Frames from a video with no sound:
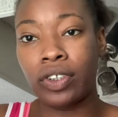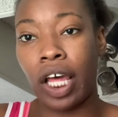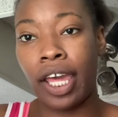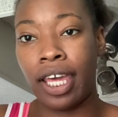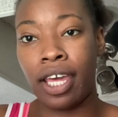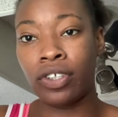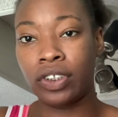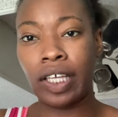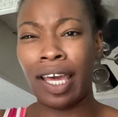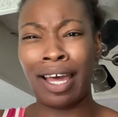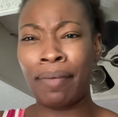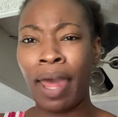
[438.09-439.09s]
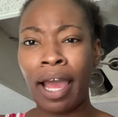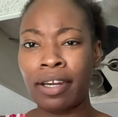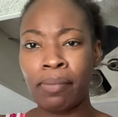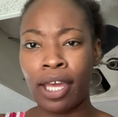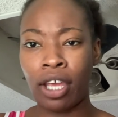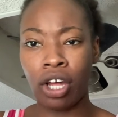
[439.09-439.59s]
Like, he'll say, I'm not going to
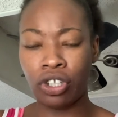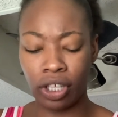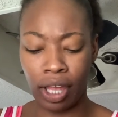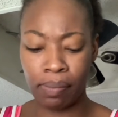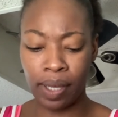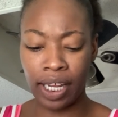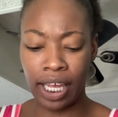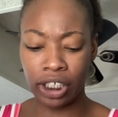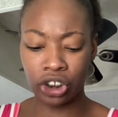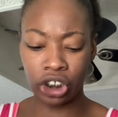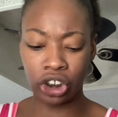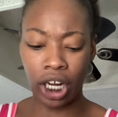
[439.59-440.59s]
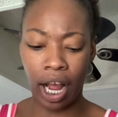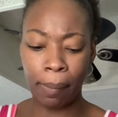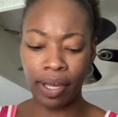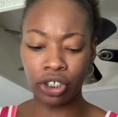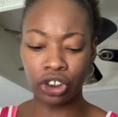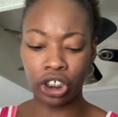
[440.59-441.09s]
make y'all do that petty ass shit. Y'all got
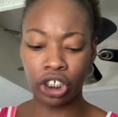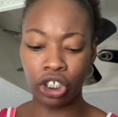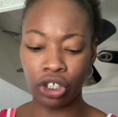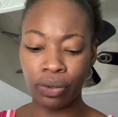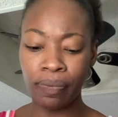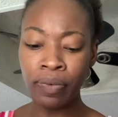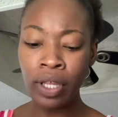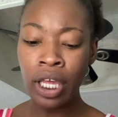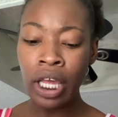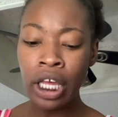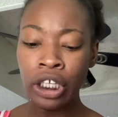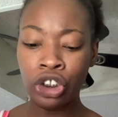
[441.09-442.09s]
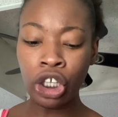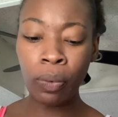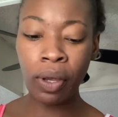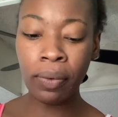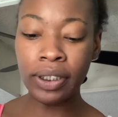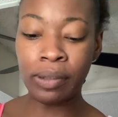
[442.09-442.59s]
bigger shit to do. So
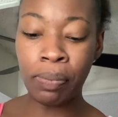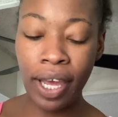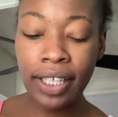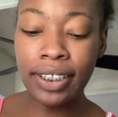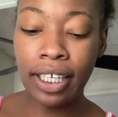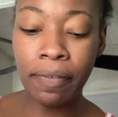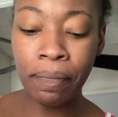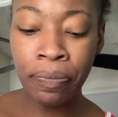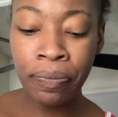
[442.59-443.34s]
we respect it.